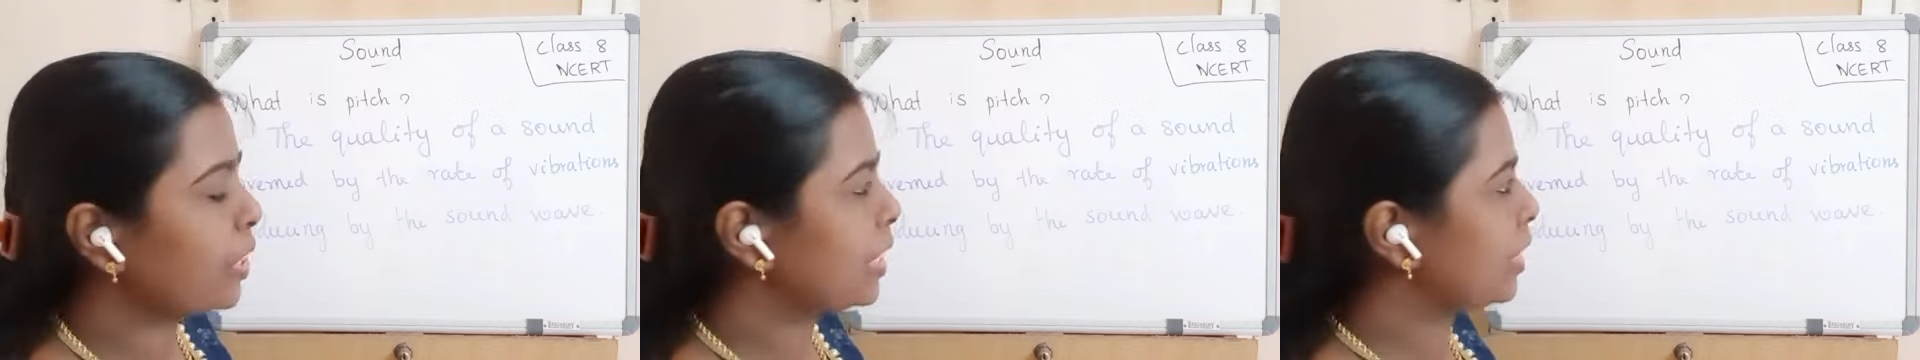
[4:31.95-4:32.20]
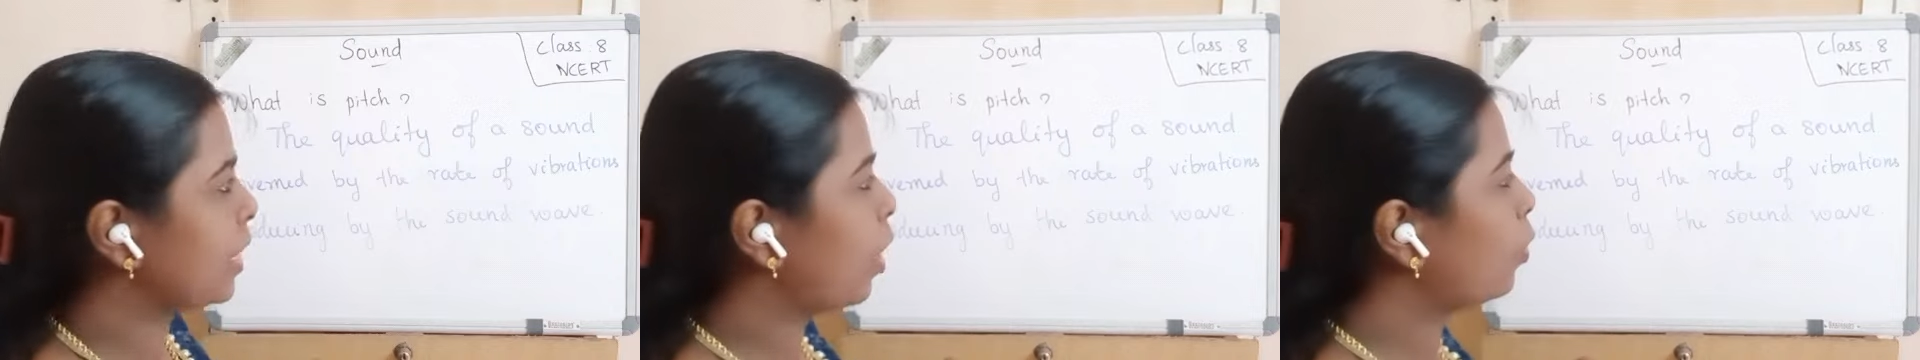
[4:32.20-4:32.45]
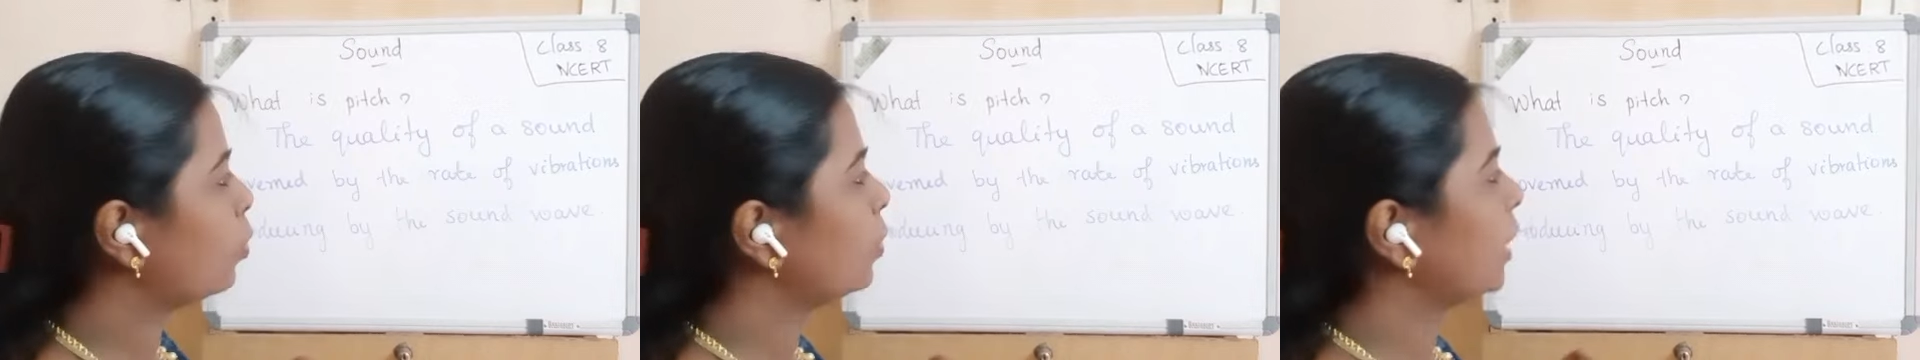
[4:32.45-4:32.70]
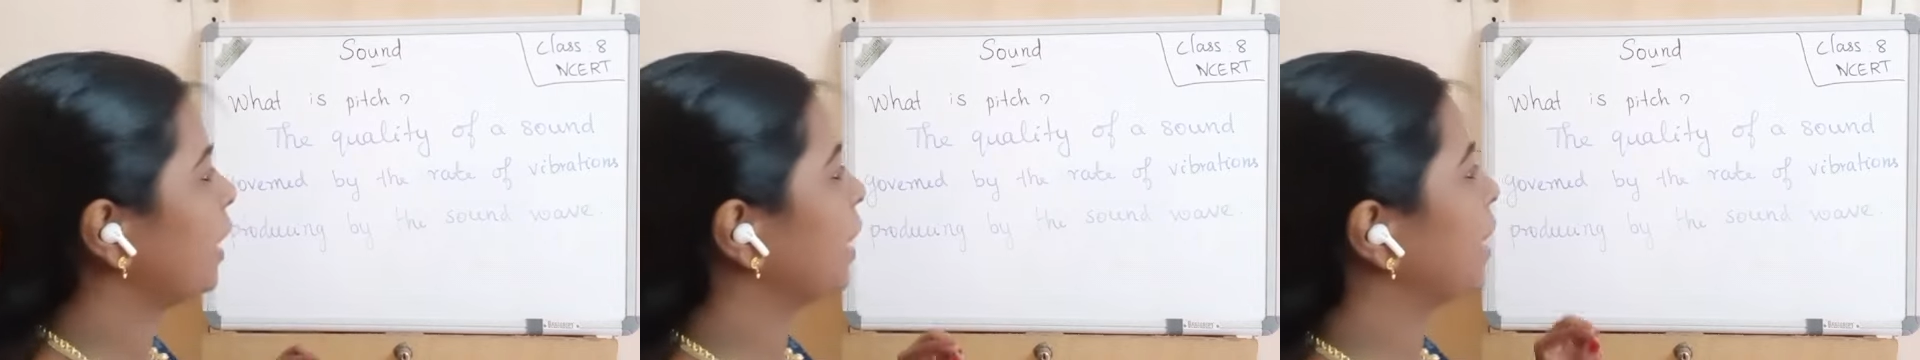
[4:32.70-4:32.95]
the
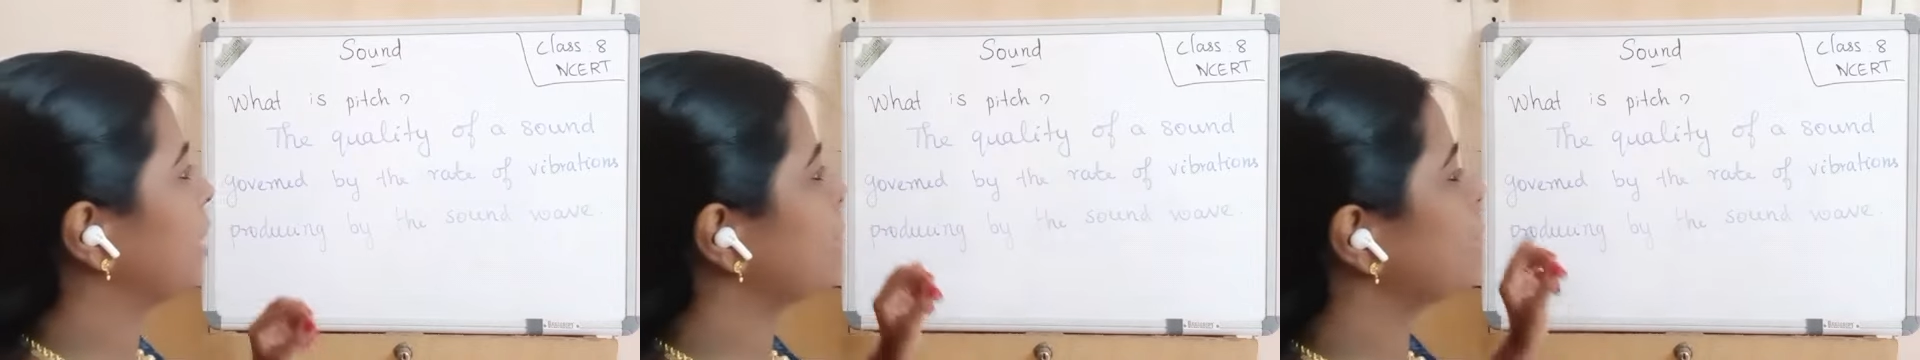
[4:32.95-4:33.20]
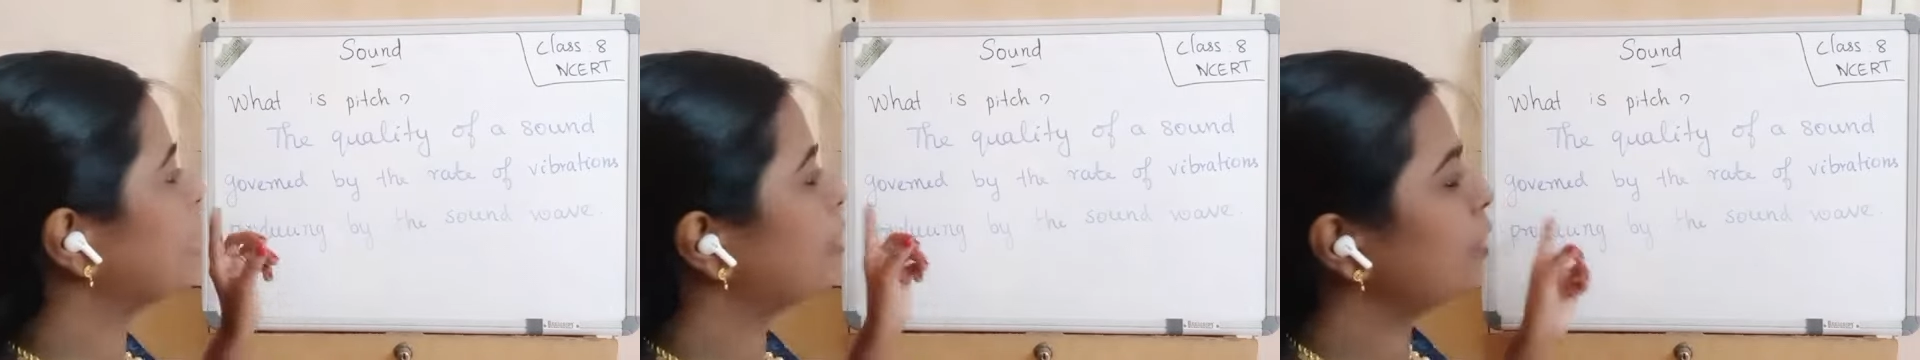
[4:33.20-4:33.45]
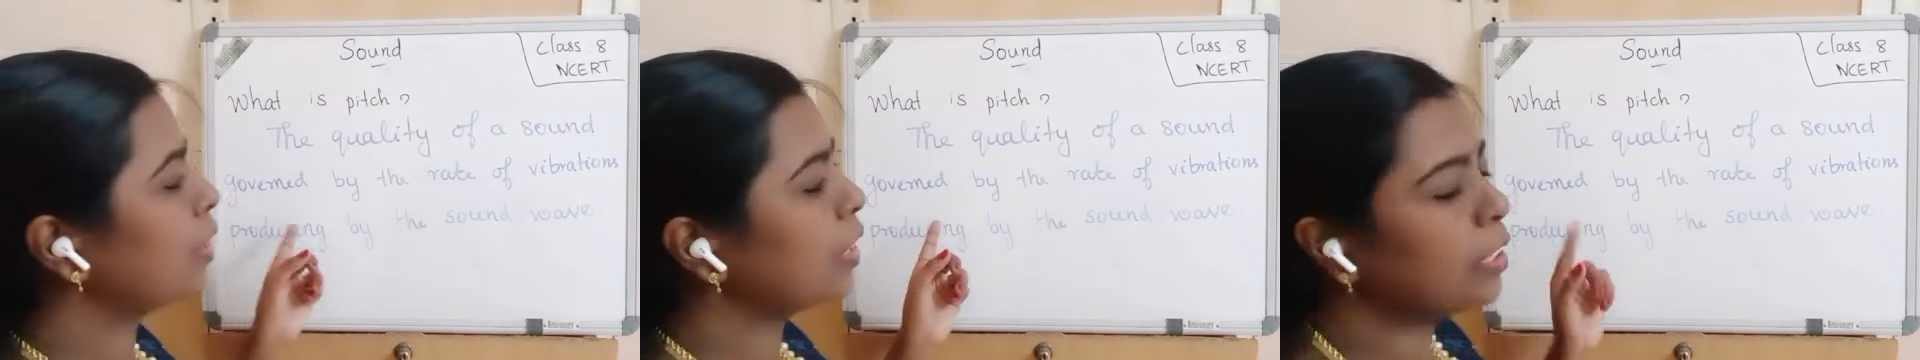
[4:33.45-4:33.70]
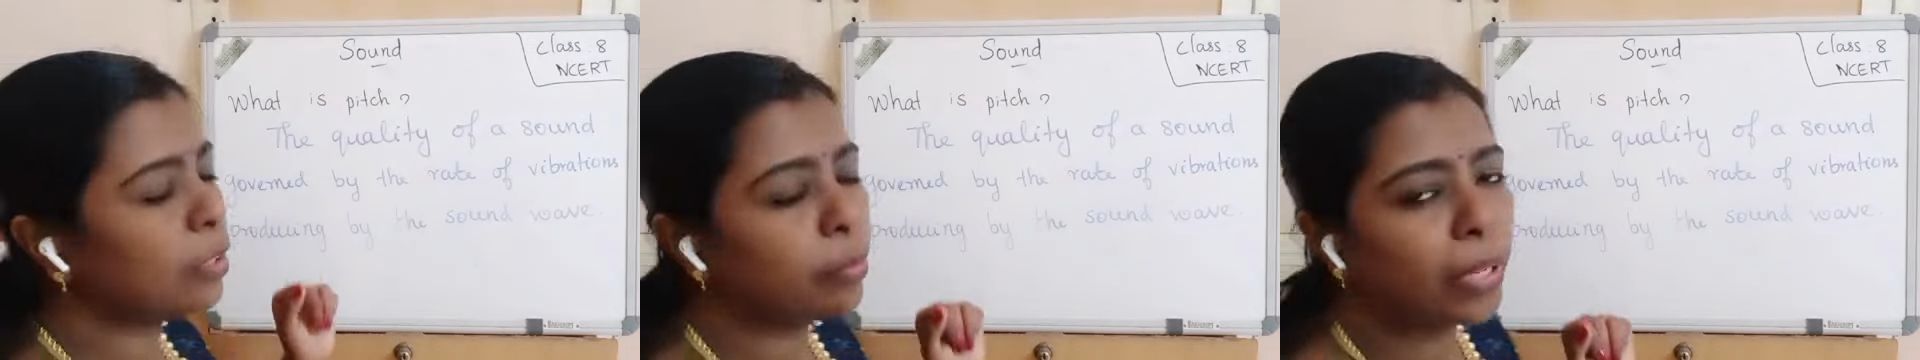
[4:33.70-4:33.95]
sound is
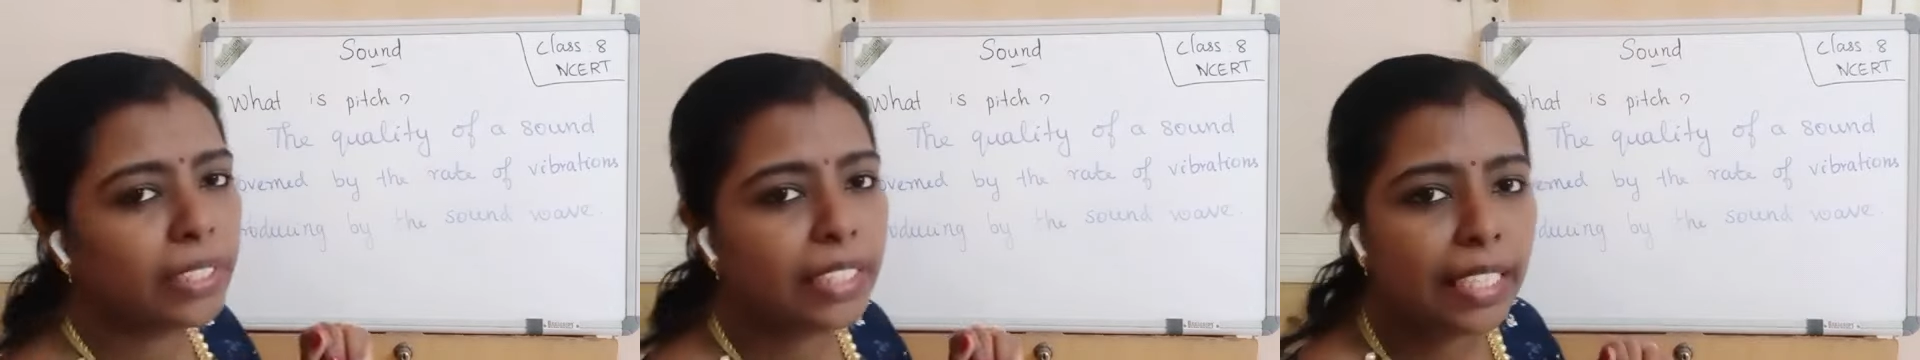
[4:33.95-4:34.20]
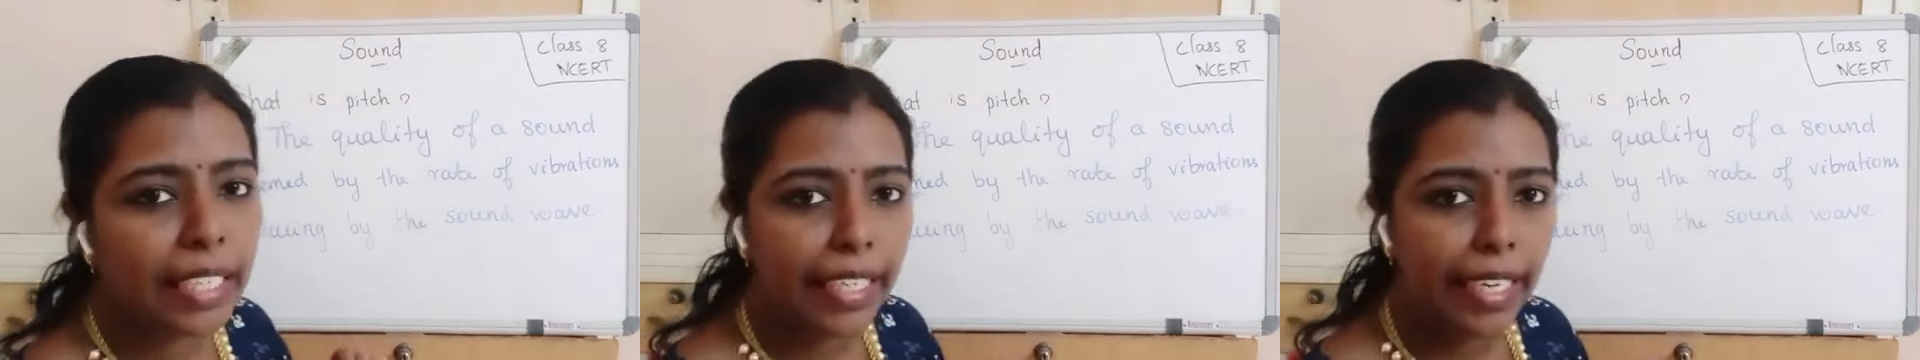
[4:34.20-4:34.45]
governed by the